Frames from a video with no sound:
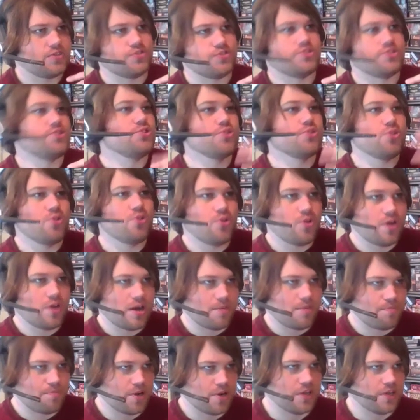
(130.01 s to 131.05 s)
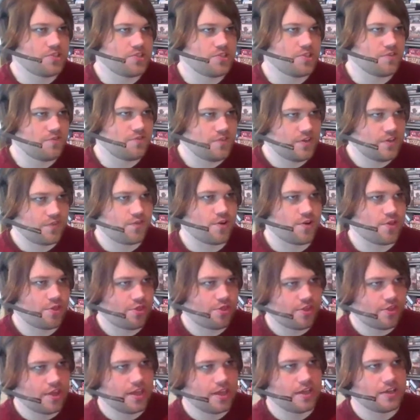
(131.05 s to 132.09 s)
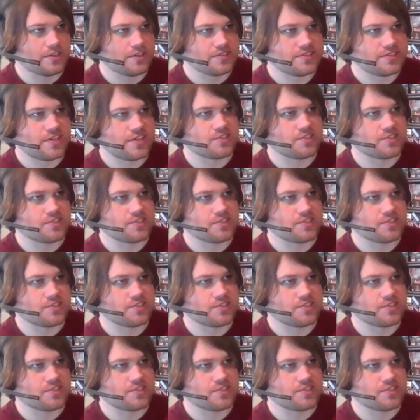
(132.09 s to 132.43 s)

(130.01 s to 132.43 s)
do a bunch of different things